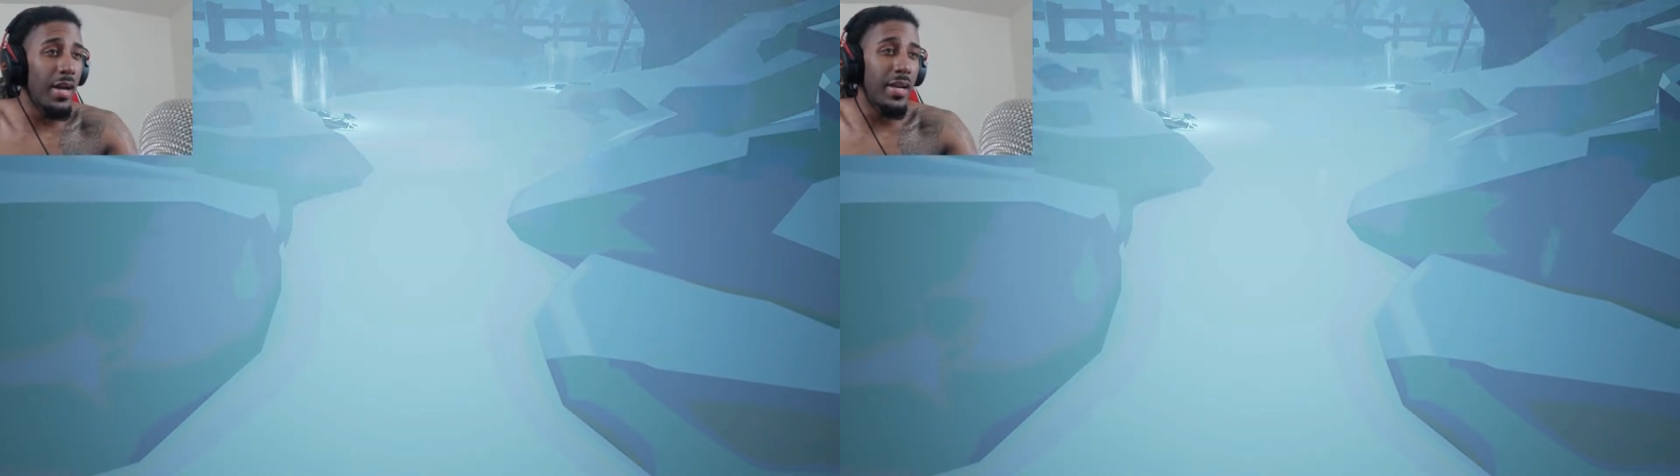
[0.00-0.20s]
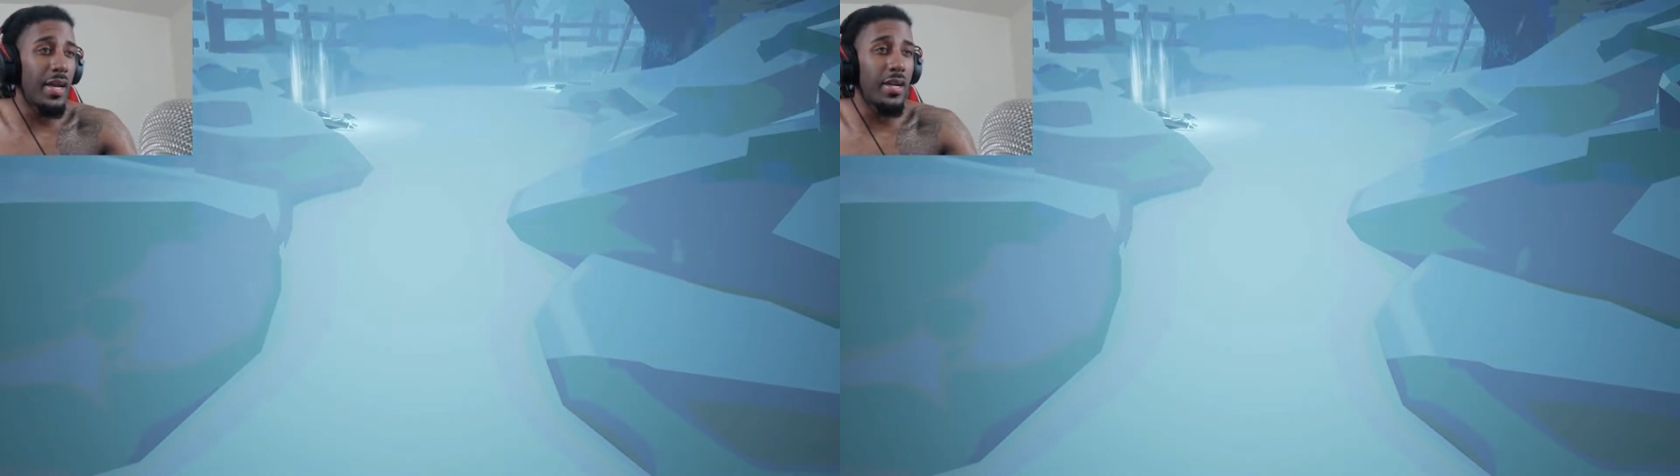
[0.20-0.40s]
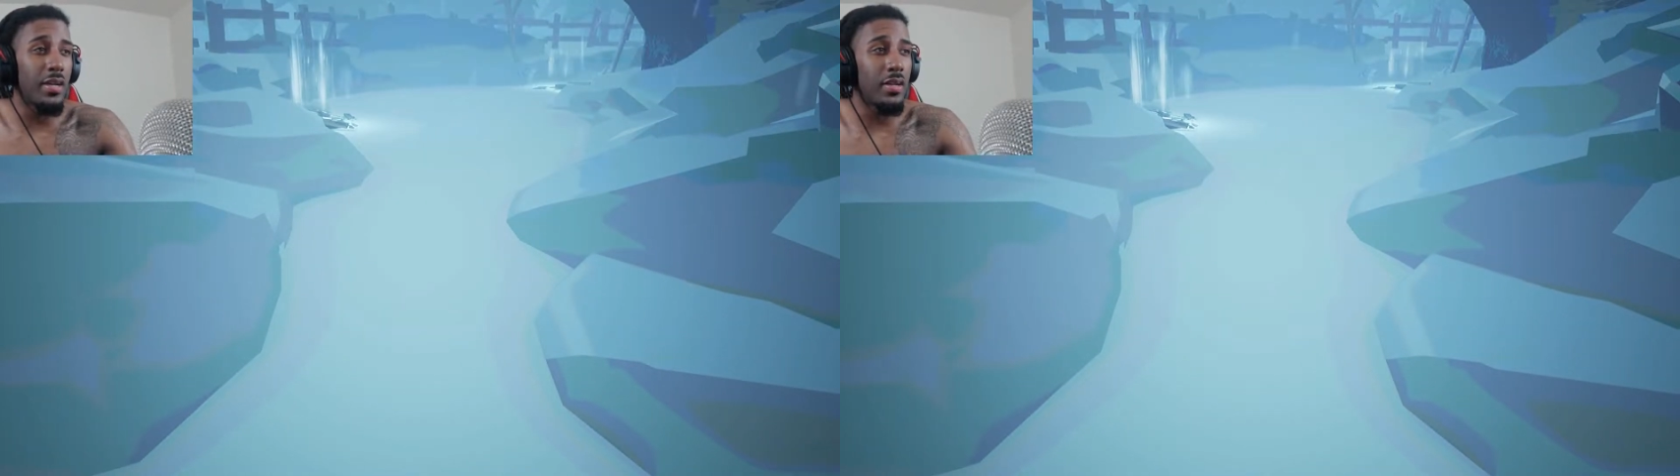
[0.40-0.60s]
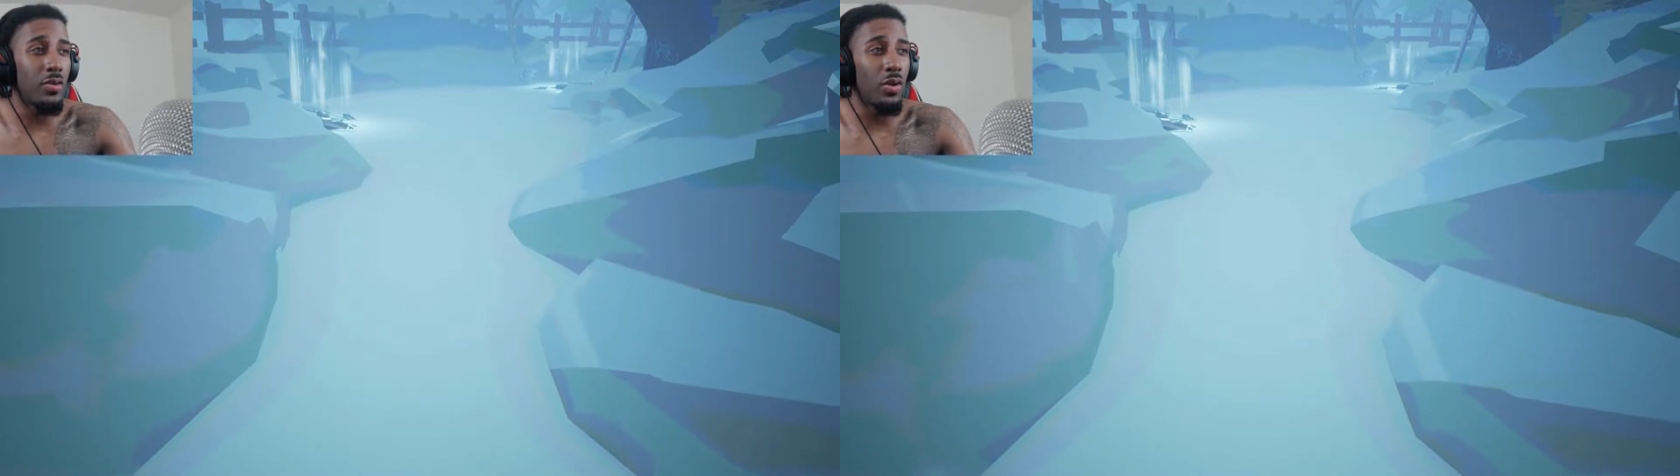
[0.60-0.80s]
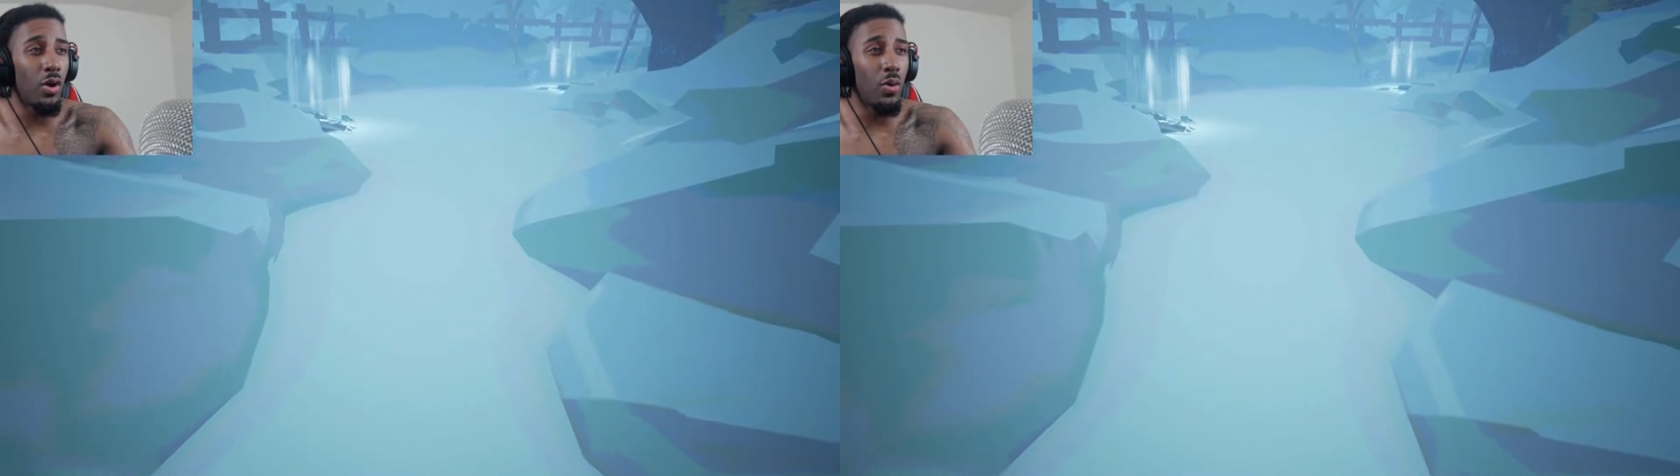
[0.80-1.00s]
like that.
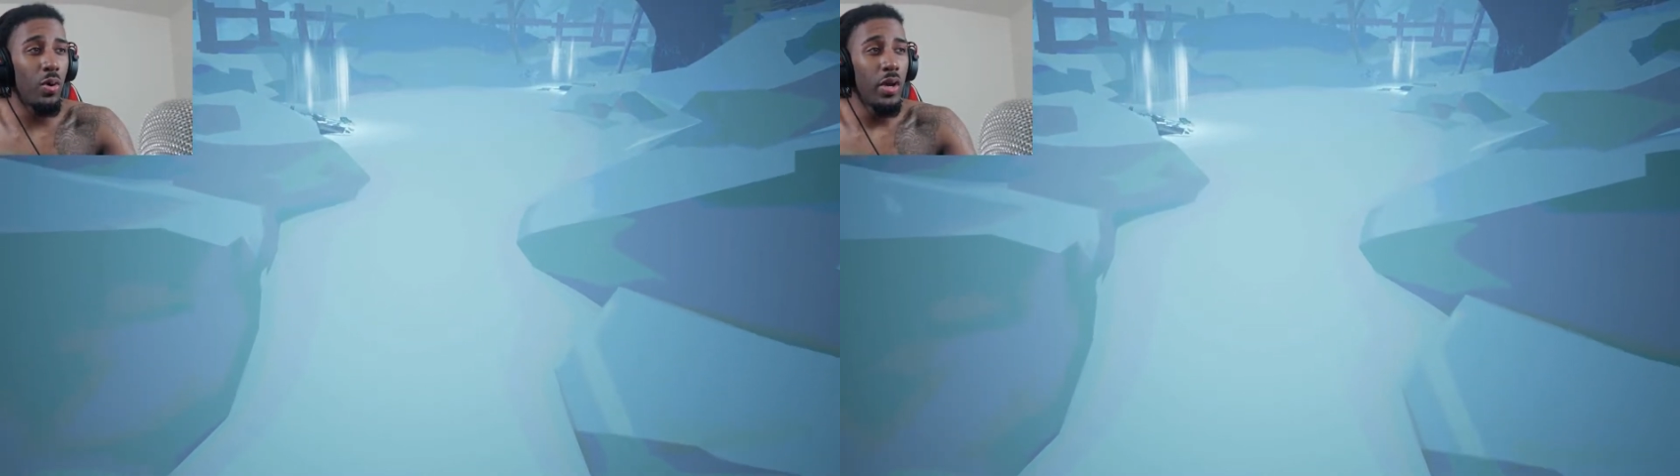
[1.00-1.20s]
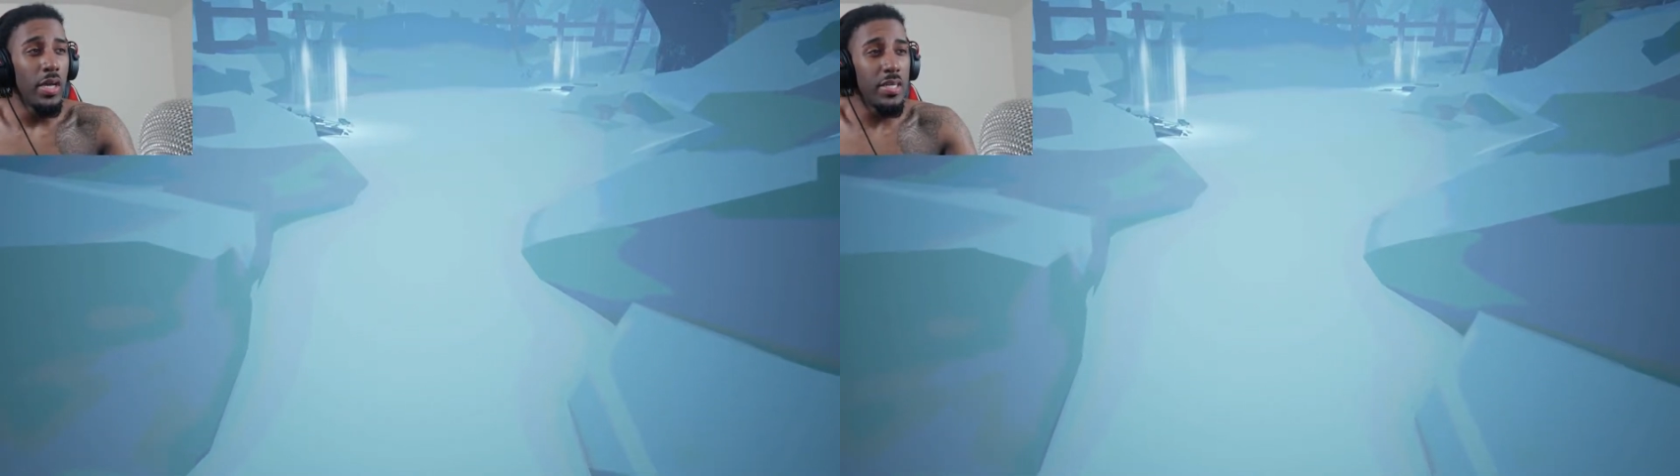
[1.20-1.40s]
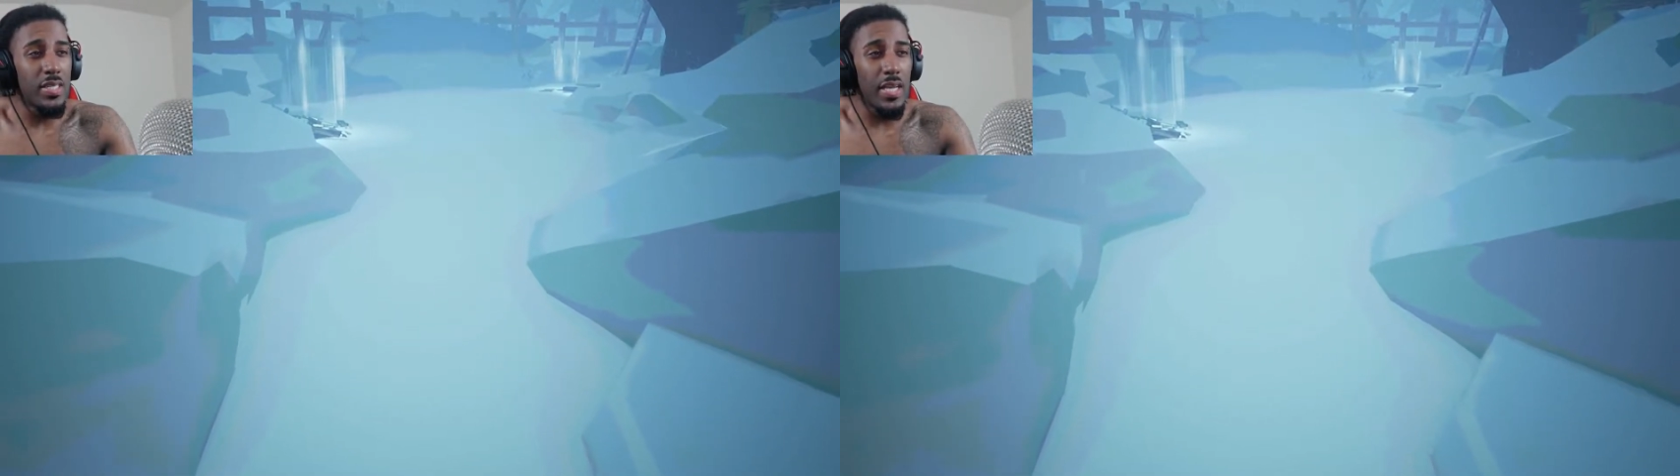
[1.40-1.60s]
And, he